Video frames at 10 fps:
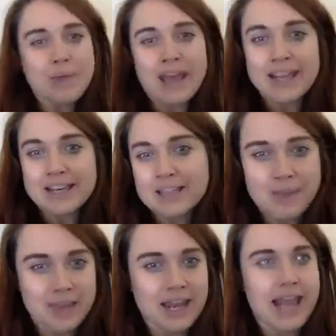
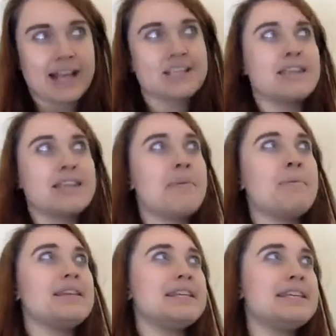intimate connection, that
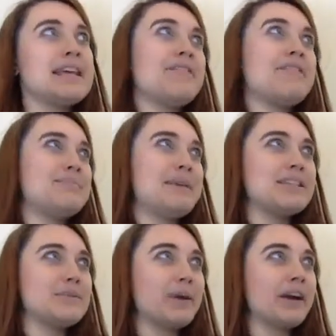ability to have a
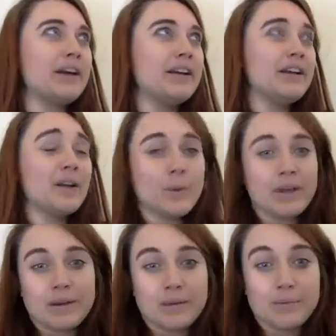space where we
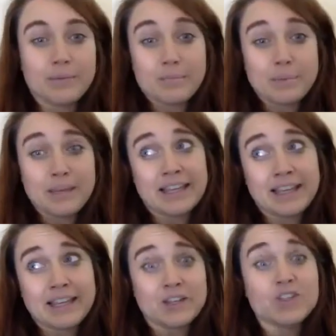can
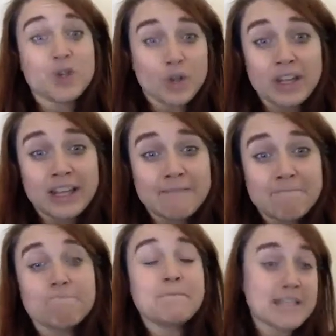be truly,
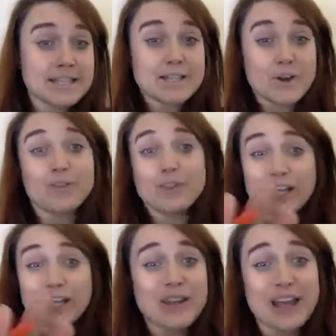this is awful.
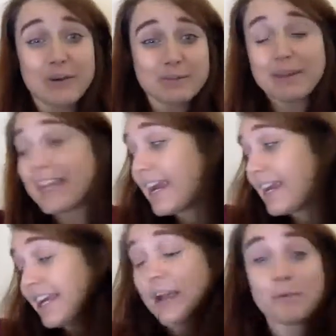Like you and I were speaking
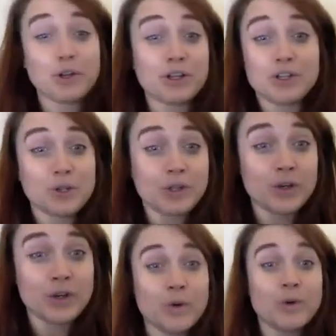earlier, I'm totally
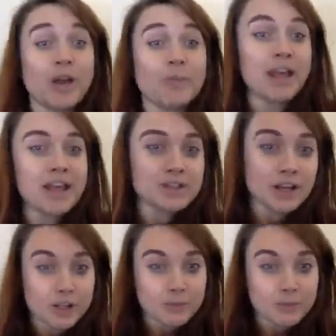going to own up. So I look